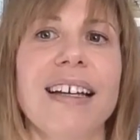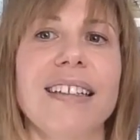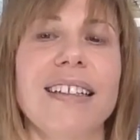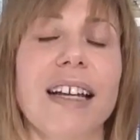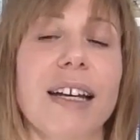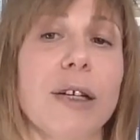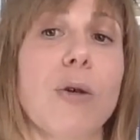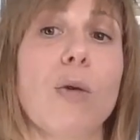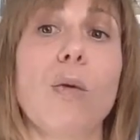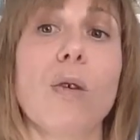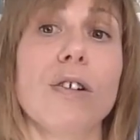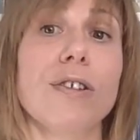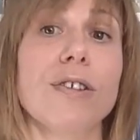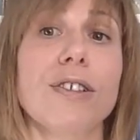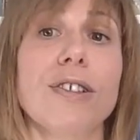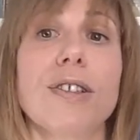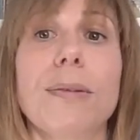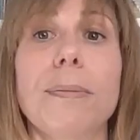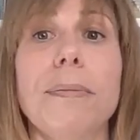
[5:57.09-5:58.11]
Like
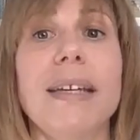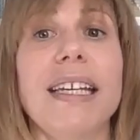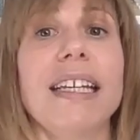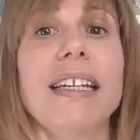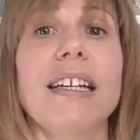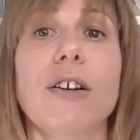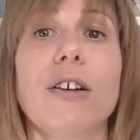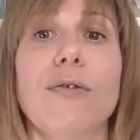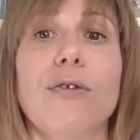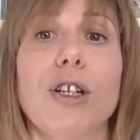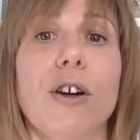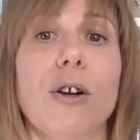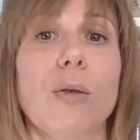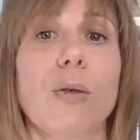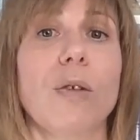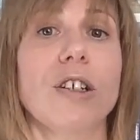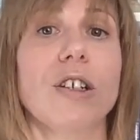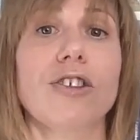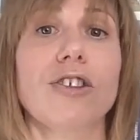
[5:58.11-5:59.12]
words, the meaning of an
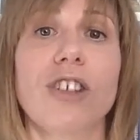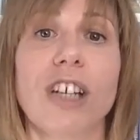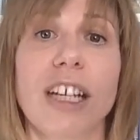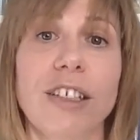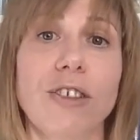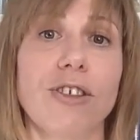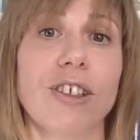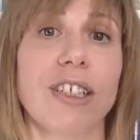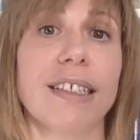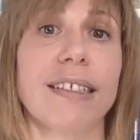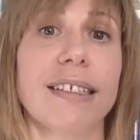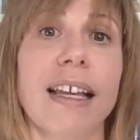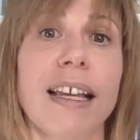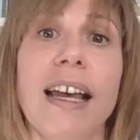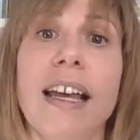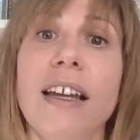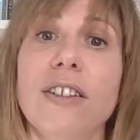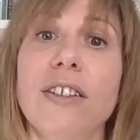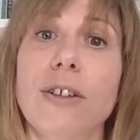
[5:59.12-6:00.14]
artwork changes
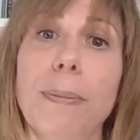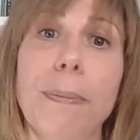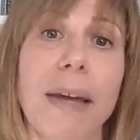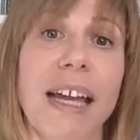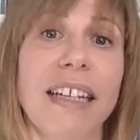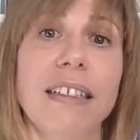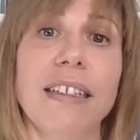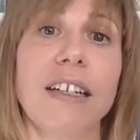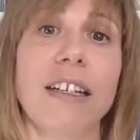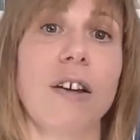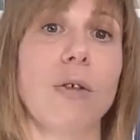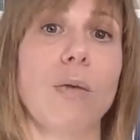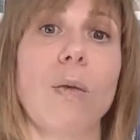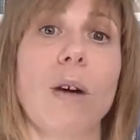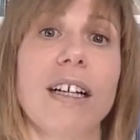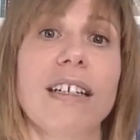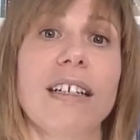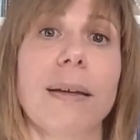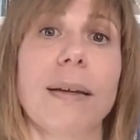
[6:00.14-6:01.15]
depending
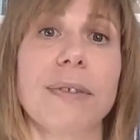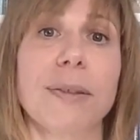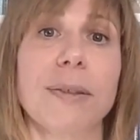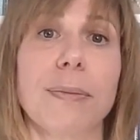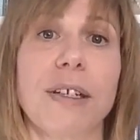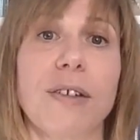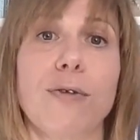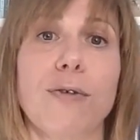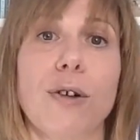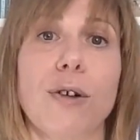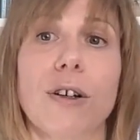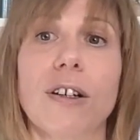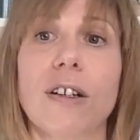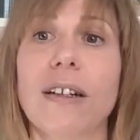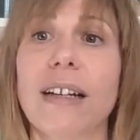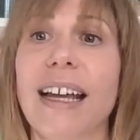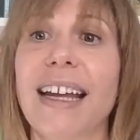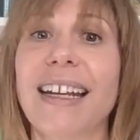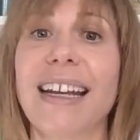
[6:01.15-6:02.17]
on what comes
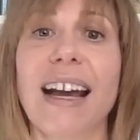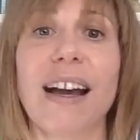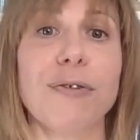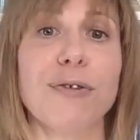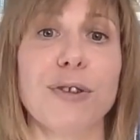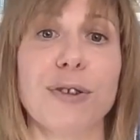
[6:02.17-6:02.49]
before and